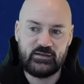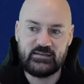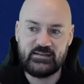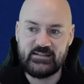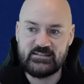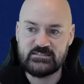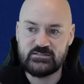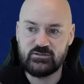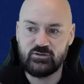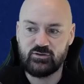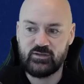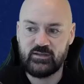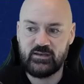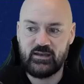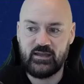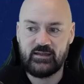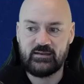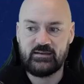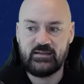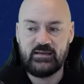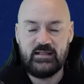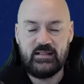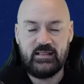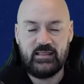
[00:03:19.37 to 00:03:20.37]
Leeds looking
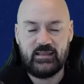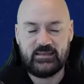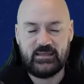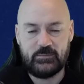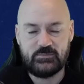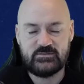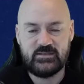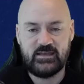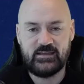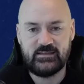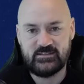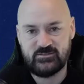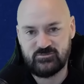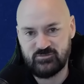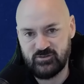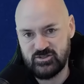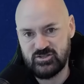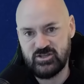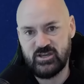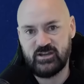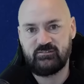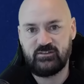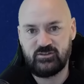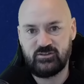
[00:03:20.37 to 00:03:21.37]
at, I keep saying this,
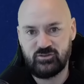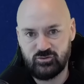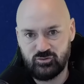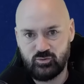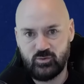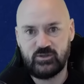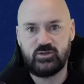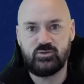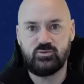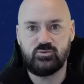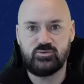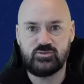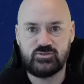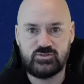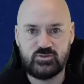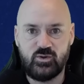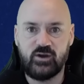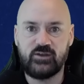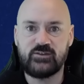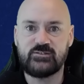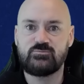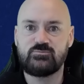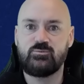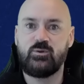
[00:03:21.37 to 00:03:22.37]
regenerating the under-21
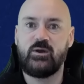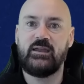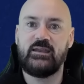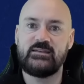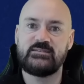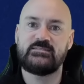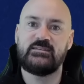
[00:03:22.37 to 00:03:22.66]
squad as well,